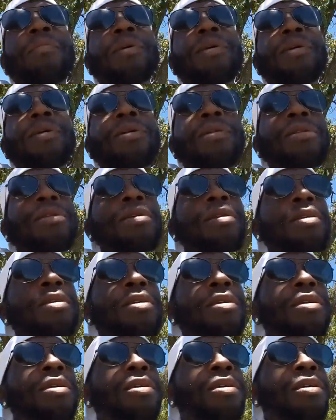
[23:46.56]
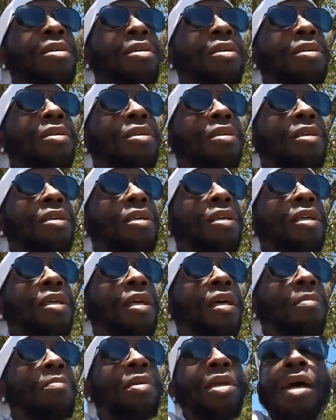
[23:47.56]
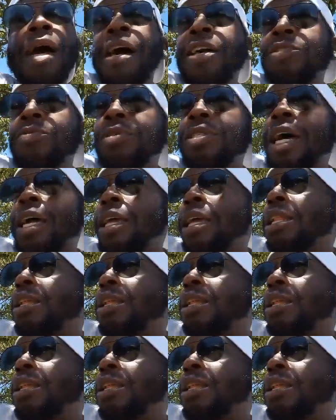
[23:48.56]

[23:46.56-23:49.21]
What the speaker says: I mean, I'll be honest with you, I